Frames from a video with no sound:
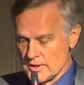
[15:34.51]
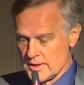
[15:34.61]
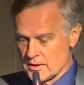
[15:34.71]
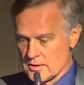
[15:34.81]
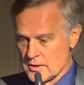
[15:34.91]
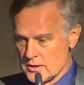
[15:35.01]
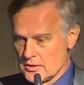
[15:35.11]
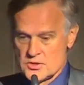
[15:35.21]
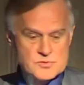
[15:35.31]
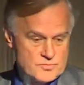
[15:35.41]
like
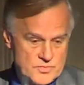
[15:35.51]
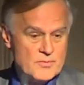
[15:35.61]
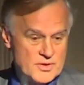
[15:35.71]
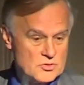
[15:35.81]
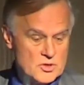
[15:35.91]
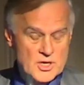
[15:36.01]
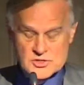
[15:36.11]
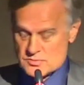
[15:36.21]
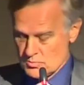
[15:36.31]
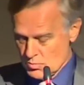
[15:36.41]
this particularly
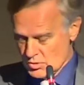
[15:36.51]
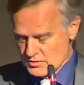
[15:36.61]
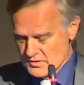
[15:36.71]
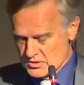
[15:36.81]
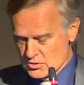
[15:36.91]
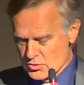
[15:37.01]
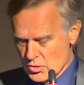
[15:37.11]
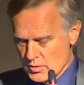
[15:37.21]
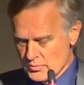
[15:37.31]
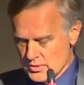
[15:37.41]
has motivated
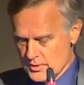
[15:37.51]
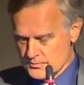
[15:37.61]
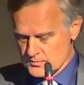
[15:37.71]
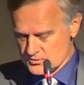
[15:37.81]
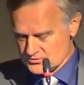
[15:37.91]
NERP